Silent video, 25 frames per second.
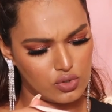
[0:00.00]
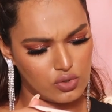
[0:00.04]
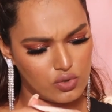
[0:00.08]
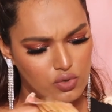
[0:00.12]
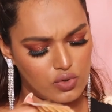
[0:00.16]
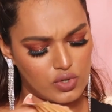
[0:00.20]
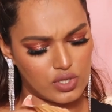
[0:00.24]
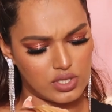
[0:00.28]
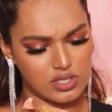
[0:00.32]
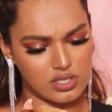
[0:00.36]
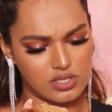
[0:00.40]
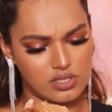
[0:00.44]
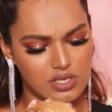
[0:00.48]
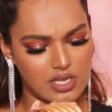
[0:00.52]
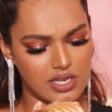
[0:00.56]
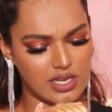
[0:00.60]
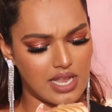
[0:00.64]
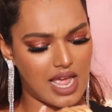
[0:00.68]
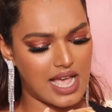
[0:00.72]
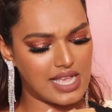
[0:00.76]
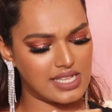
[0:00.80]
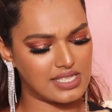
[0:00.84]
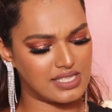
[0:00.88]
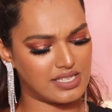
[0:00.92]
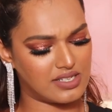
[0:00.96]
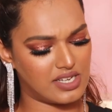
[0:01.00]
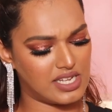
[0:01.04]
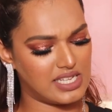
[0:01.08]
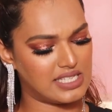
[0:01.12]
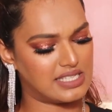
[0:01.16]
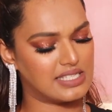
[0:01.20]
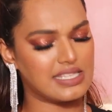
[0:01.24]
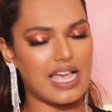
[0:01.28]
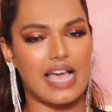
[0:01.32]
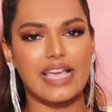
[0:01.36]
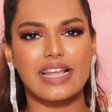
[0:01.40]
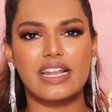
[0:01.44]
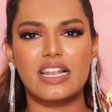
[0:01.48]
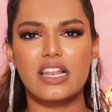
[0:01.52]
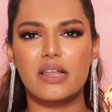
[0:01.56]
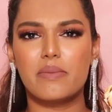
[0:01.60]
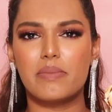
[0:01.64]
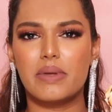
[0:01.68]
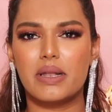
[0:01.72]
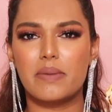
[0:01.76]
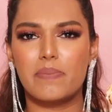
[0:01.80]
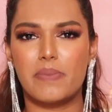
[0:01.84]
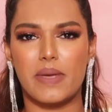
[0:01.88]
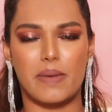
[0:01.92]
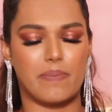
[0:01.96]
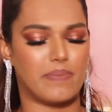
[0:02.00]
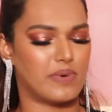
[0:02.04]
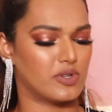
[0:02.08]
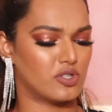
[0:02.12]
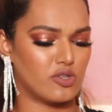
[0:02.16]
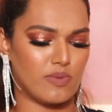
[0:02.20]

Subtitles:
Oh, it has recyclable paper.